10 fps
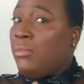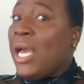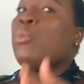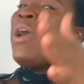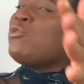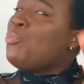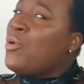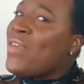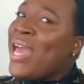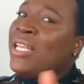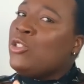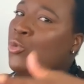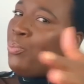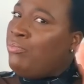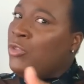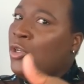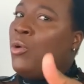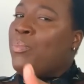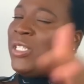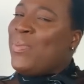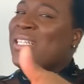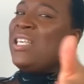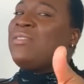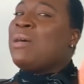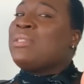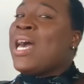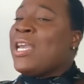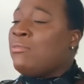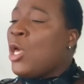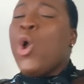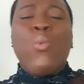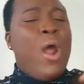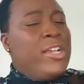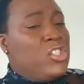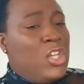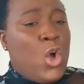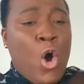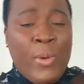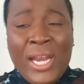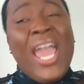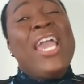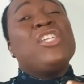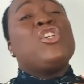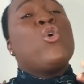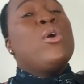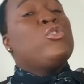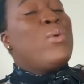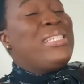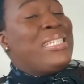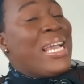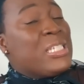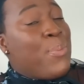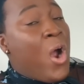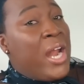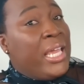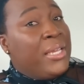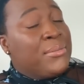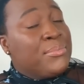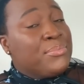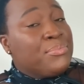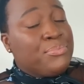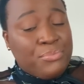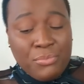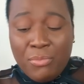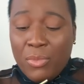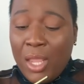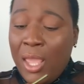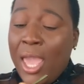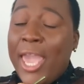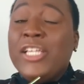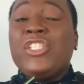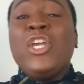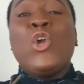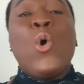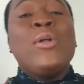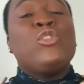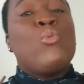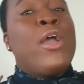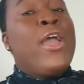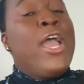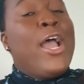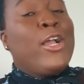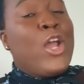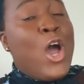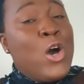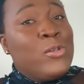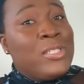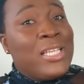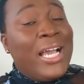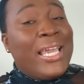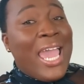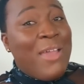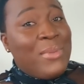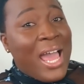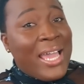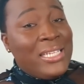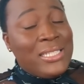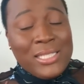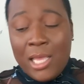Like, we have to put that into, you know, perspective sometimes. Where is she going? Is she going to a sex party? Is she going to a girls' game night?